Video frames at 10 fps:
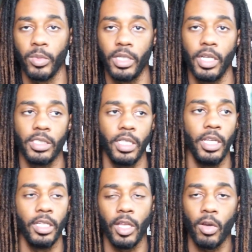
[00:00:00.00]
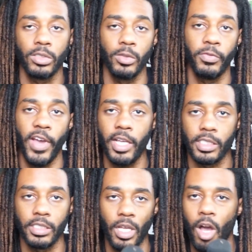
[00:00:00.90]
because in those two
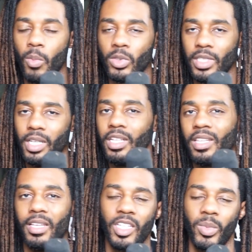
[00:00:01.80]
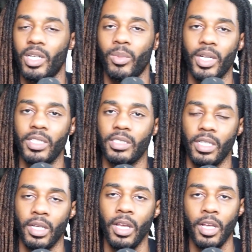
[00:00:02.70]
facets, almost anything can become
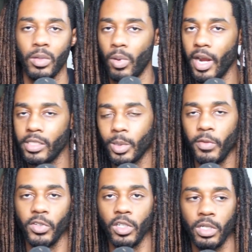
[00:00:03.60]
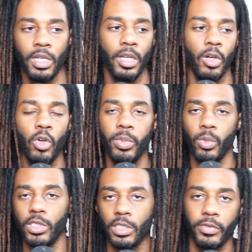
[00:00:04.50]
content, right? So if you're
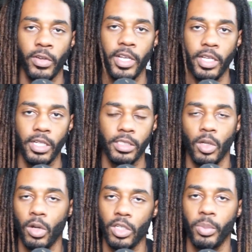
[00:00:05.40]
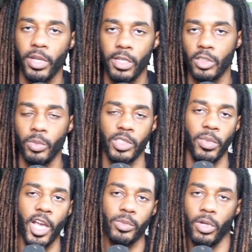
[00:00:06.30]
hooping with your friends or you're playing Super
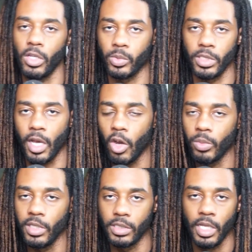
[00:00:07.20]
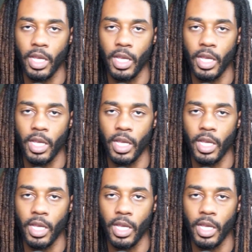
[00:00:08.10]
Smash Bros with the homies,